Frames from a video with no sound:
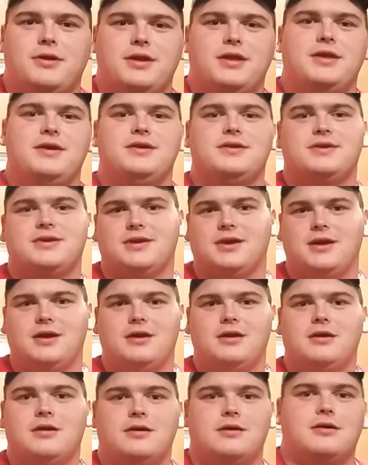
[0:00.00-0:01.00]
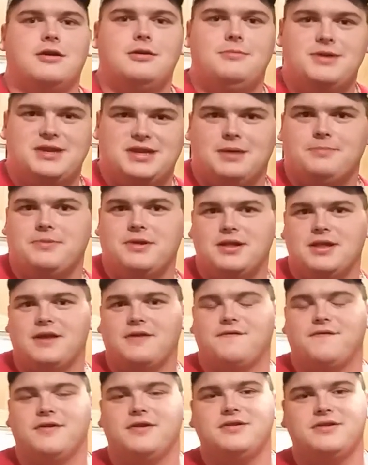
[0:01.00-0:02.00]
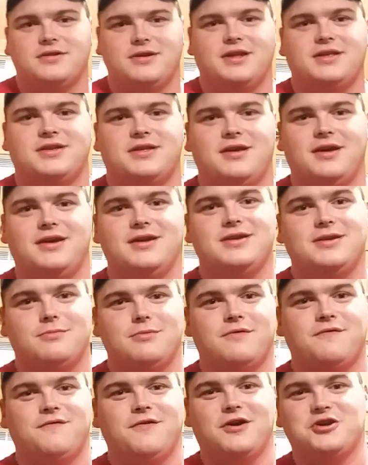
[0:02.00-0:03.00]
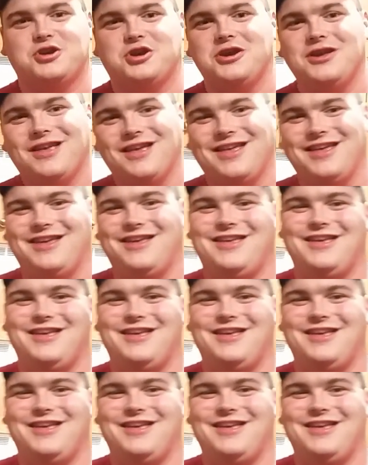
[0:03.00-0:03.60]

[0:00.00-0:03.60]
but it is uh, going to be something different, so that's nice and refreshing.